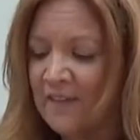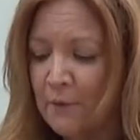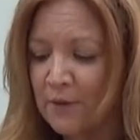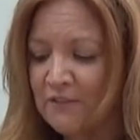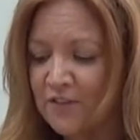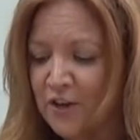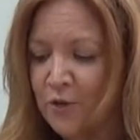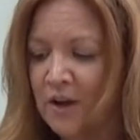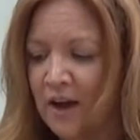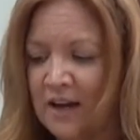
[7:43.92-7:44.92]
And that will give
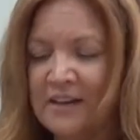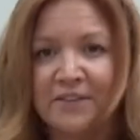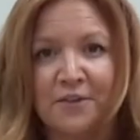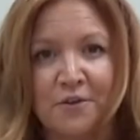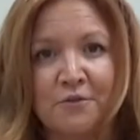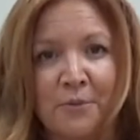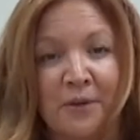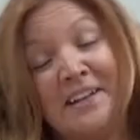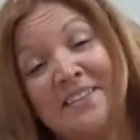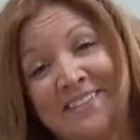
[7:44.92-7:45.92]
you an instant group,
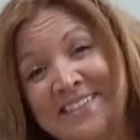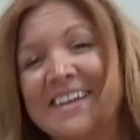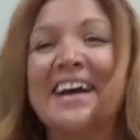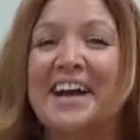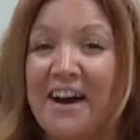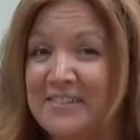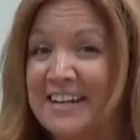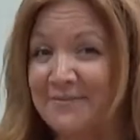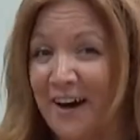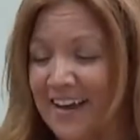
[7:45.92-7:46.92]
well, not instant, after
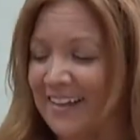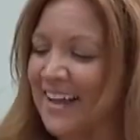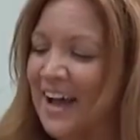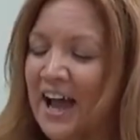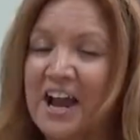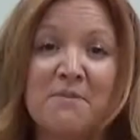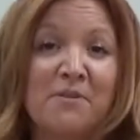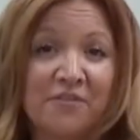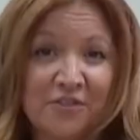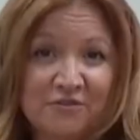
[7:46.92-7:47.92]
a little while, a
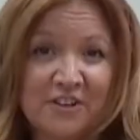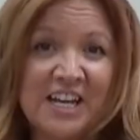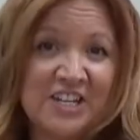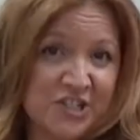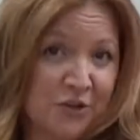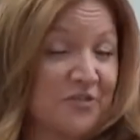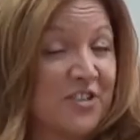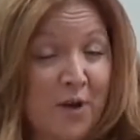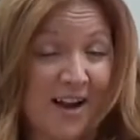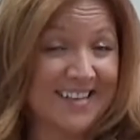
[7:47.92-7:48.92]
group of 3 children
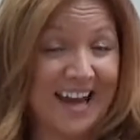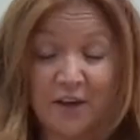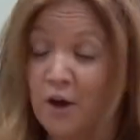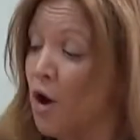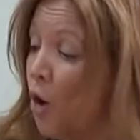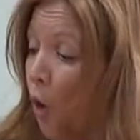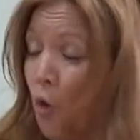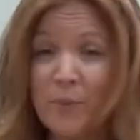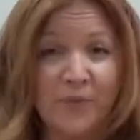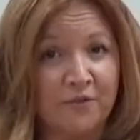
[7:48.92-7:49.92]
to work together,
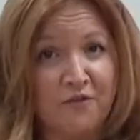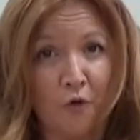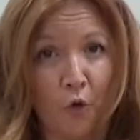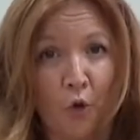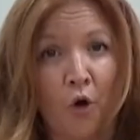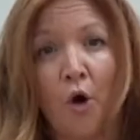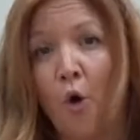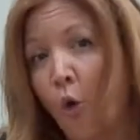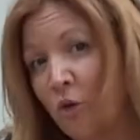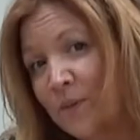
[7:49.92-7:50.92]
or groups of 4,
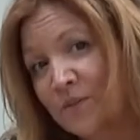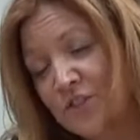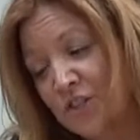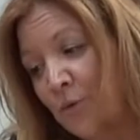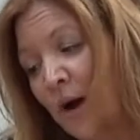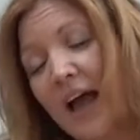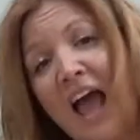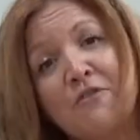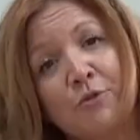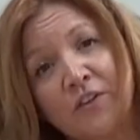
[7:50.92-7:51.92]
or groups of 2,
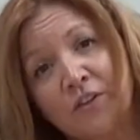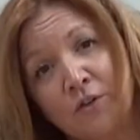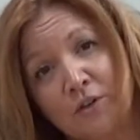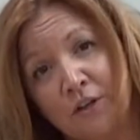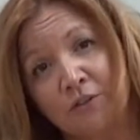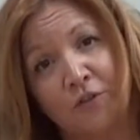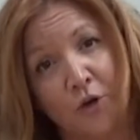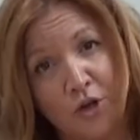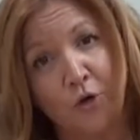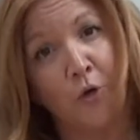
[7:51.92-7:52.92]
whatever would suit you
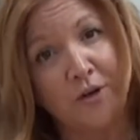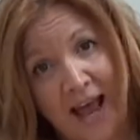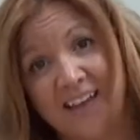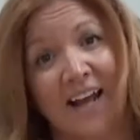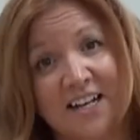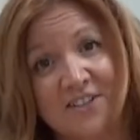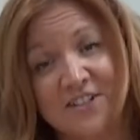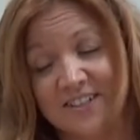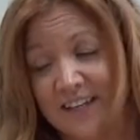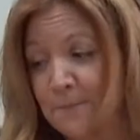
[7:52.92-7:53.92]
for your next
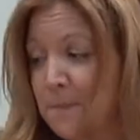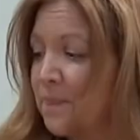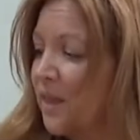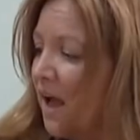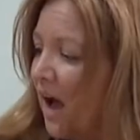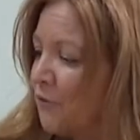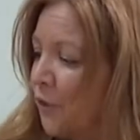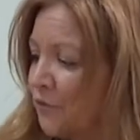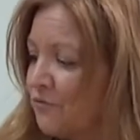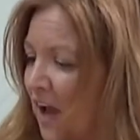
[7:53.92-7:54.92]
activity. I've
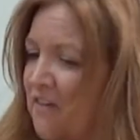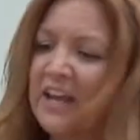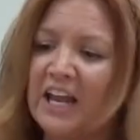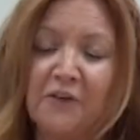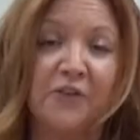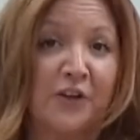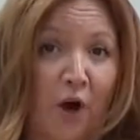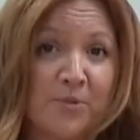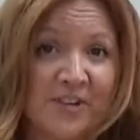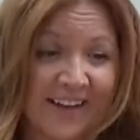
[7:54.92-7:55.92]
got some very
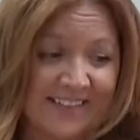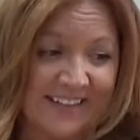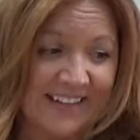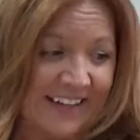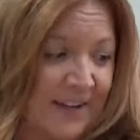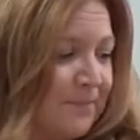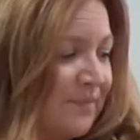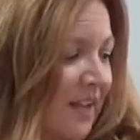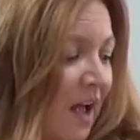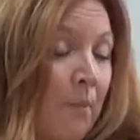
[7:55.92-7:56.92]
interesting objects in here,
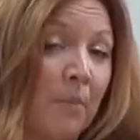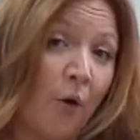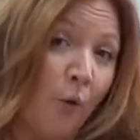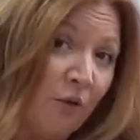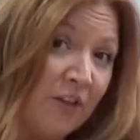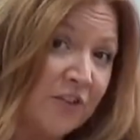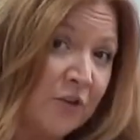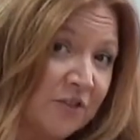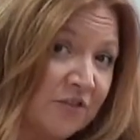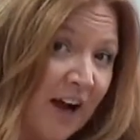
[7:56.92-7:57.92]
but all things
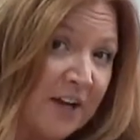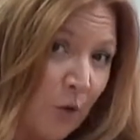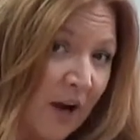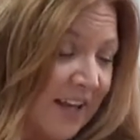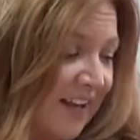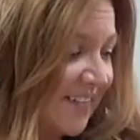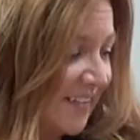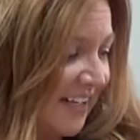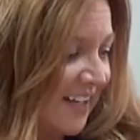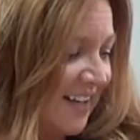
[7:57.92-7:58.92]
you could find quite
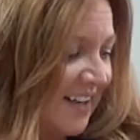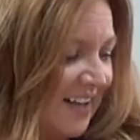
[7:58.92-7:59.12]
easily.